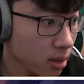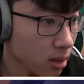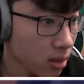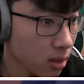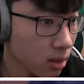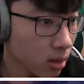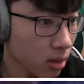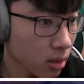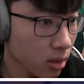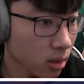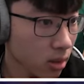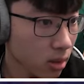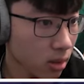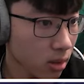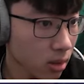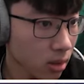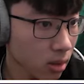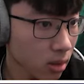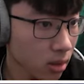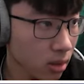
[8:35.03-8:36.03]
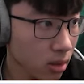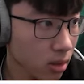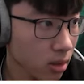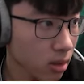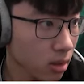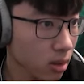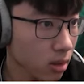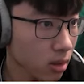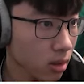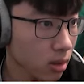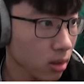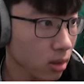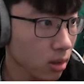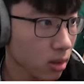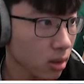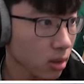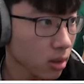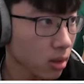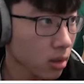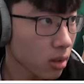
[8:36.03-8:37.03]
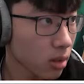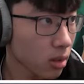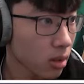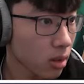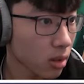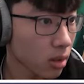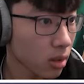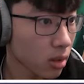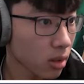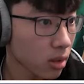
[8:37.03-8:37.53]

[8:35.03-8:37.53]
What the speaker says: (silence)